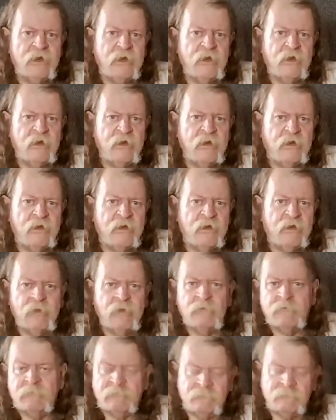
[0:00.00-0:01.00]
uh, a,
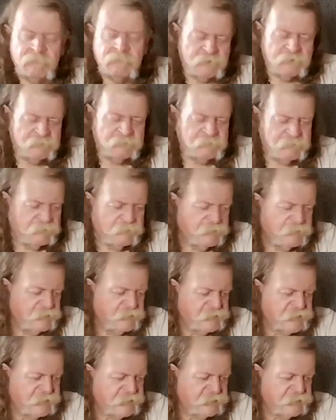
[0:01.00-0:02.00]
um,
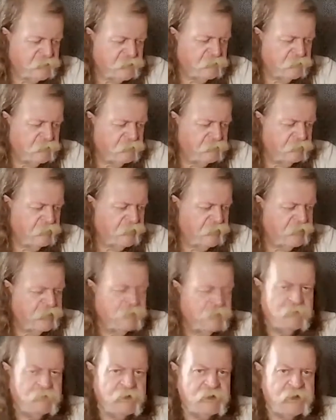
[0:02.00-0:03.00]
set up where they can
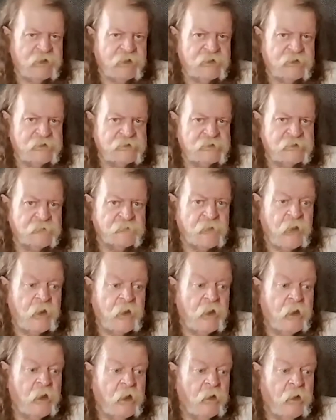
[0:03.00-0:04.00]
be kings.
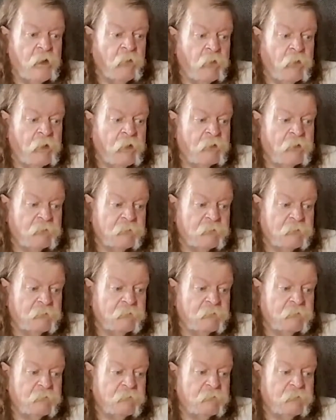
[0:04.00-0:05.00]
Well,
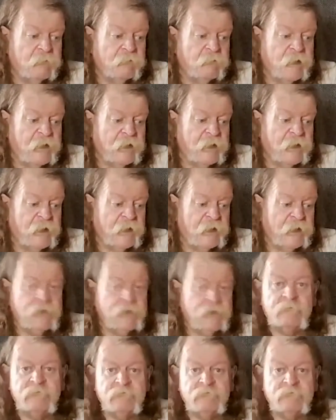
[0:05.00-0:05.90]
they